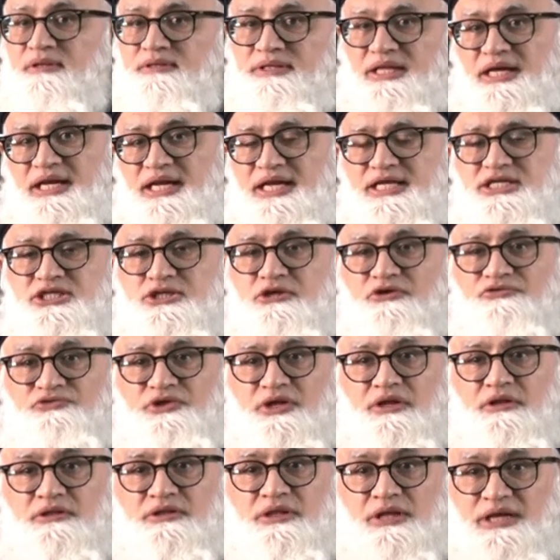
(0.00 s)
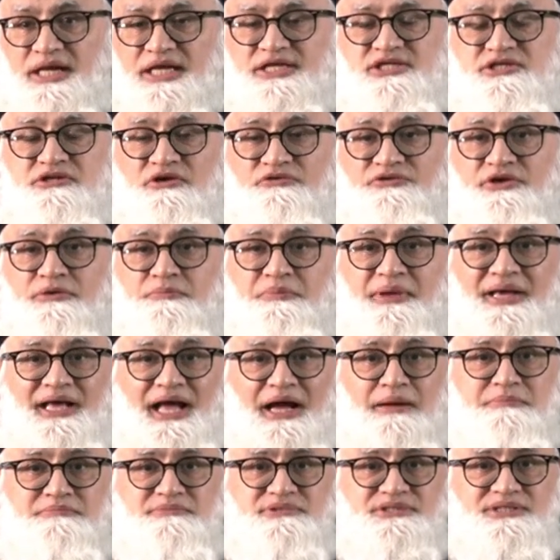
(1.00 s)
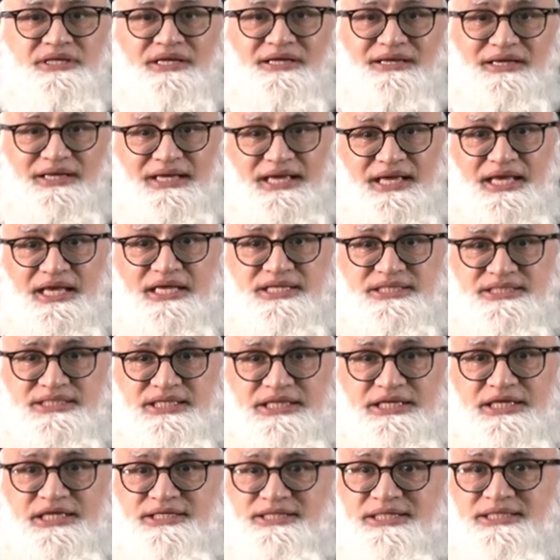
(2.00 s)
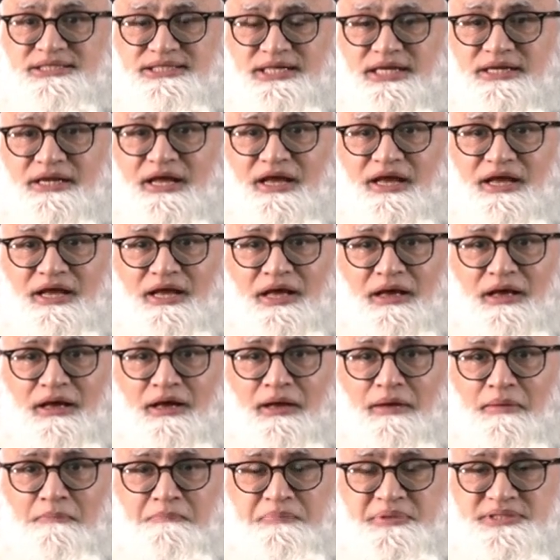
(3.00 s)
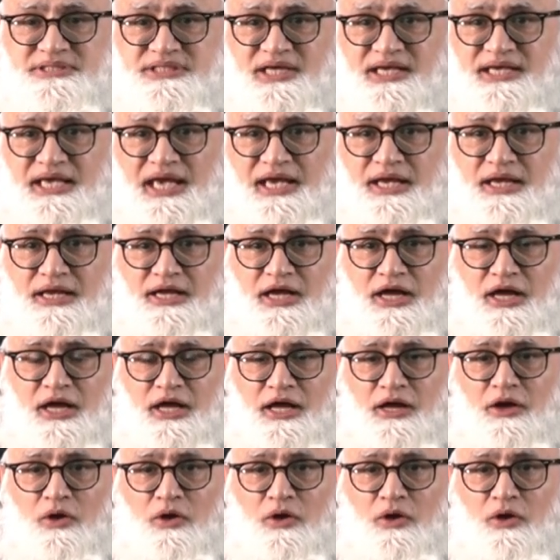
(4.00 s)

the rest of, the rest of it becomes easy, isn't it? Piece of cake.